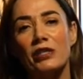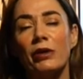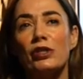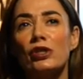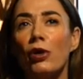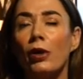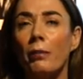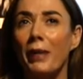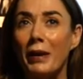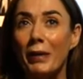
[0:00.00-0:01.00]
So I just thought
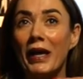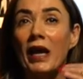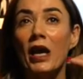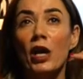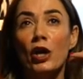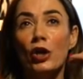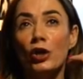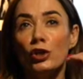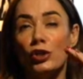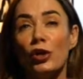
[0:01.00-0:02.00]
that maybe
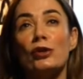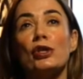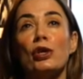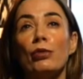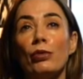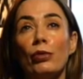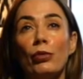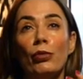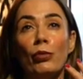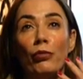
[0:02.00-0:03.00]
to those of you
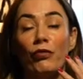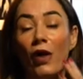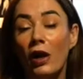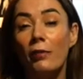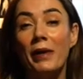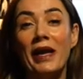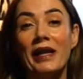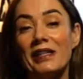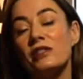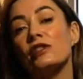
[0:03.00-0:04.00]
who follow me,
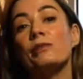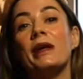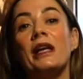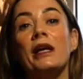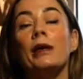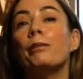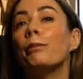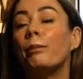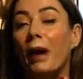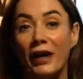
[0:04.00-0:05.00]
listen to
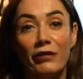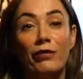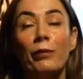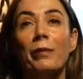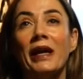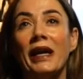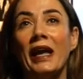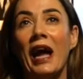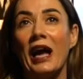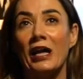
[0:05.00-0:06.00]
me, buy from
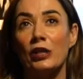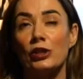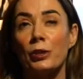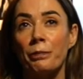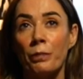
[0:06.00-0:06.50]
me and